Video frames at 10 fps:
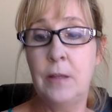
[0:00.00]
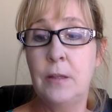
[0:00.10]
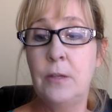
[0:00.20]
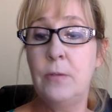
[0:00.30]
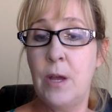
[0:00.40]

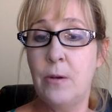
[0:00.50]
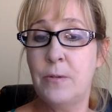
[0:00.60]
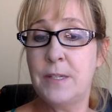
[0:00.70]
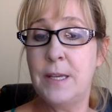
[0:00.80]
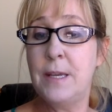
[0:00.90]
Lu
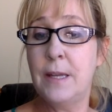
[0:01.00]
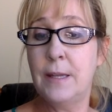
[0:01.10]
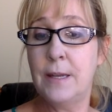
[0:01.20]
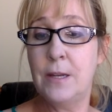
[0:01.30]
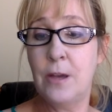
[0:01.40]
knows he
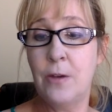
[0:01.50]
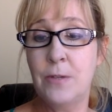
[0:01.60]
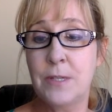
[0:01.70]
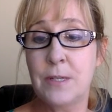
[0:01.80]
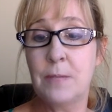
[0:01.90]
can lead
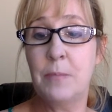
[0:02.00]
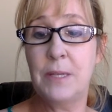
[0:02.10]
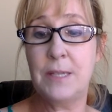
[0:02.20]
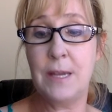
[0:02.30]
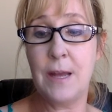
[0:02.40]
Ghost,
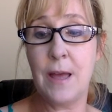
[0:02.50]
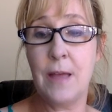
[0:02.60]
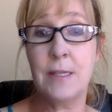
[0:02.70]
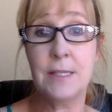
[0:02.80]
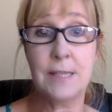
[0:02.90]

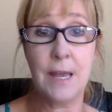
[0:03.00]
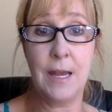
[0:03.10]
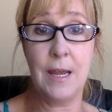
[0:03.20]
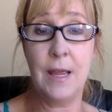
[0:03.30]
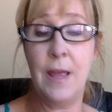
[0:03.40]
Patina,
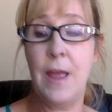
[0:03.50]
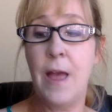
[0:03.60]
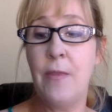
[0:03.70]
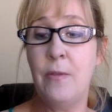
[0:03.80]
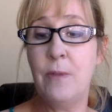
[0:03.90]
Sunny,
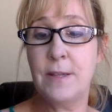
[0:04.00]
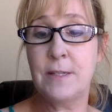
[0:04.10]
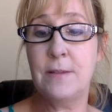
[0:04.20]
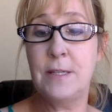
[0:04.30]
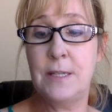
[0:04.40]
and the
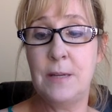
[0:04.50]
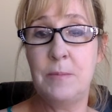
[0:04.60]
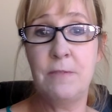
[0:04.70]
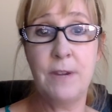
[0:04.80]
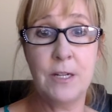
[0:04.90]
rest of the
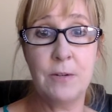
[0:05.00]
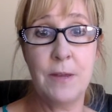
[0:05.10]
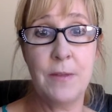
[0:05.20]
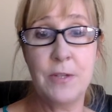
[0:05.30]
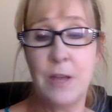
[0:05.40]
team to
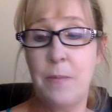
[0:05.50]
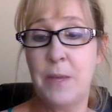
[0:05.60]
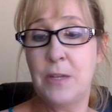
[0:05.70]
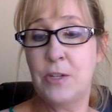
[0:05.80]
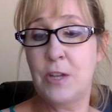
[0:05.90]
victory at the
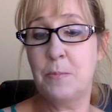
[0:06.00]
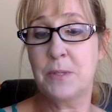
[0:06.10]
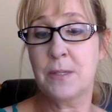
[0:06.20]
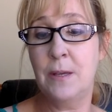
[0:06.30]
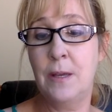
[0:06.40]

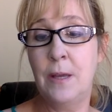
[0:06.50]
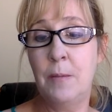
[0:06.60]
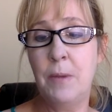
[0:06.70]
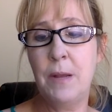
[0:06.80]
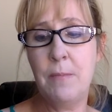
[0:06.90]
championships
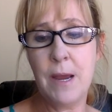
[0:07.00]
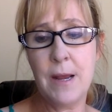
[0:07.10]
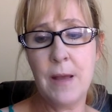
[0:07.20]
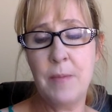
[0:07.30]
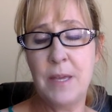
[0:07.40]
but it
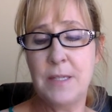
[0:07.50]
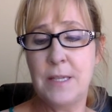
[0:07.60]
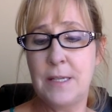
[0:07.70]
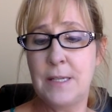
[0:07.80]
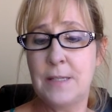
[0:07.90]
might not be as
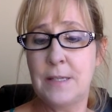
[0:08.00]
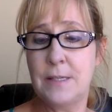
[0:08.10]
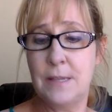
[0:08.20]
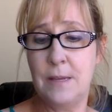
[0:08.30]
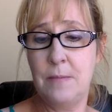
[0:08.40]
easy as it
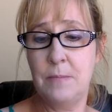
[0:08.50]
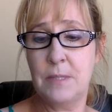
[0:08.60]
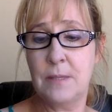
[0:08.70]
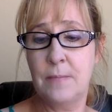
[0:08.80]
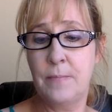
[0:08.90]

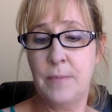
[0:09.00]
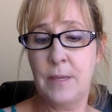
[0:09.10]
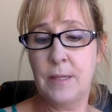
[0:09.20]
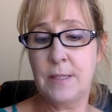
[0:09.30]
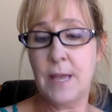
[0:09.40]
seems.
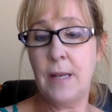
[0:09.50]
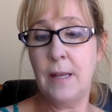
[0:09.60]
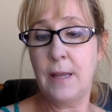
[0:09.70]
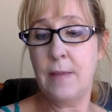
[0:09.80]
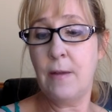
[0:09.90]

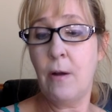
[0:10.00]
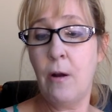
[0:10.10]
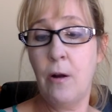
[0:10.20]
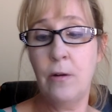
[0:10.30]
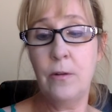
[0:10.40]
Suddenly, there are
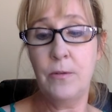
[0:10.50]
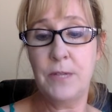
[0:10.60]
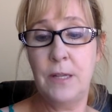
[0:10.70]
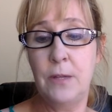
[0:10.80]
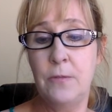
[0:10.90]
hurdles
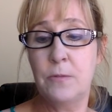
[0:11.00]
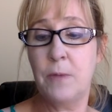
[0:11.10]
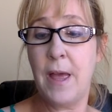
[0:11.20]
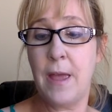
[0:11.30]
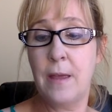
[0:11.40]
in Lu's
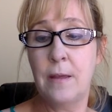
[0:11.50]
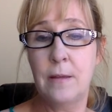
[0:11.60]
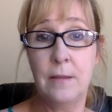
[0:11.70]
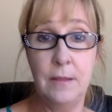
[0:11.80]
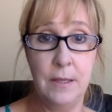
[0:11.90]
way,
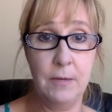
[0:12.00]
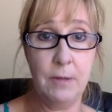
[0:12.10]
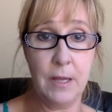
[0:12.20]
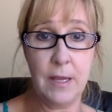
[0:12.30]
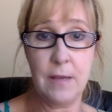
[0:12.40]

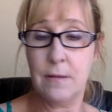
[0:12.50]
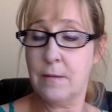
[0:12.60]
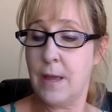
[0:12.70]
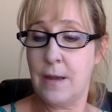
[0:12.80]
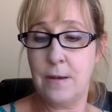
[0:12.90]
literally
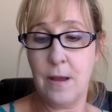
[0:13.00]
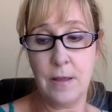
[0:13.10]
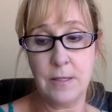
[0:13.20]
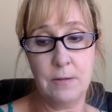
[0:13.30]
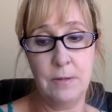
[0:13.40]
and
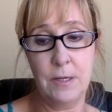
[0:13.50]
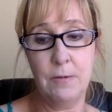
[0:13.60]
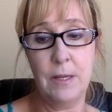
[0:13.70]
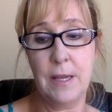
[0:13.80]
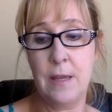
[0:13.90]
not so
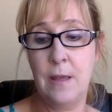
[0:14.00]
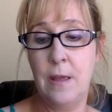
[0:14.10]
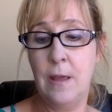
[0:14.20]
literally,